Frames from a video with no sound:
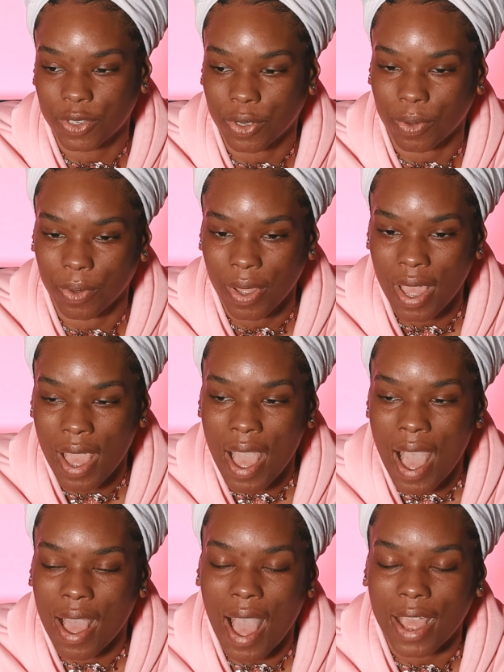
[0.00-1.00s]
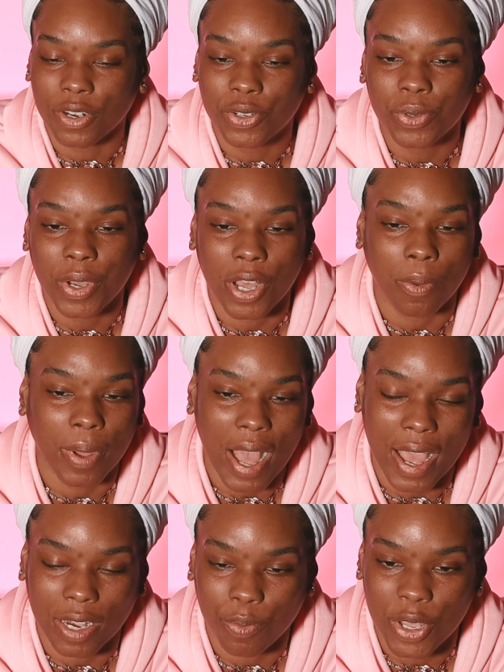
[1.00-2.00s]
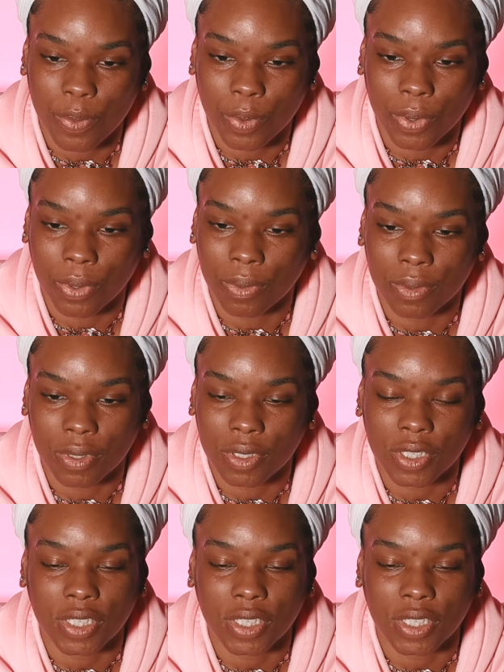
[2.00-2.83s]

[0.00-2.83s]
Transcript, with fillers: So I do help guide people